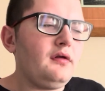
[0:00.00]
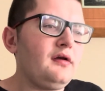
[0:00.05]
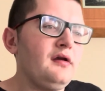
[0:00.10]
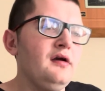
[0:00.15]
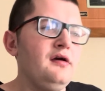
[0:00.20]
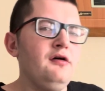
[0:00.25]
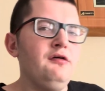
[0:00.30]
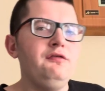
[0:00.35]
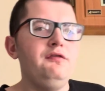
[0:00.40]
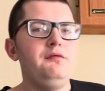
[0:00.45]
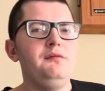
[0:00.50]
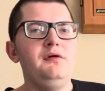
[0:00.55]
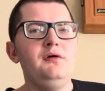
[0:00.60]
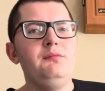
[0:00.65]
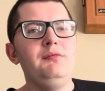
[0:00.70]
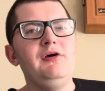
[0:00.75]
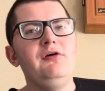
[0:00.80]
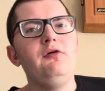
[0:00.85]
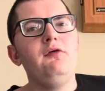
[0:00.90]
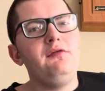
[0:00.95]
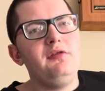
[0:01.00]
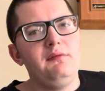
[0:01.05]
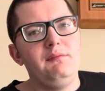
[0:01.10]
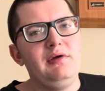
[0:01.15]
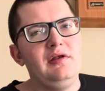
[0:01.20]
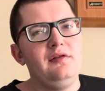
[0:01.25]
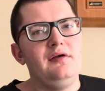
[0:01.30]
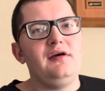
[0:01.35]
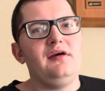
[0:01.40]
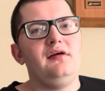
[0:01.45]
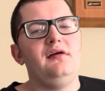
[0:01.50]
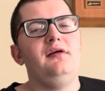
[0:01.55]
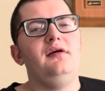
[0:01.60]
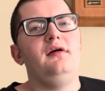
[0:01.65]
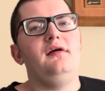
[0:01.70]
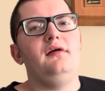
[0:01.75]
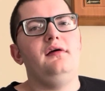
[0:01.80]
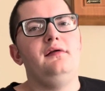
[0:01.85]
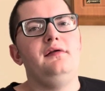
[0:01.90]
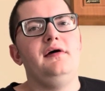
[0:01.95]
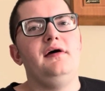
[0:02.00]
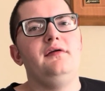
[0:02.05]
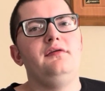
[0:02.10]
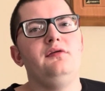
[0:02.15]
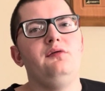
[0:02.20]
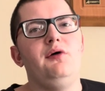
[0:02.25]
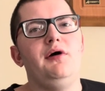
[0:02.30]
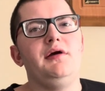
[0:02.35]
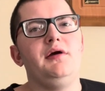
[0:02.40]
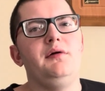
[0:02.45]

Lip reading: If it would be cool if they made like an Odd Squad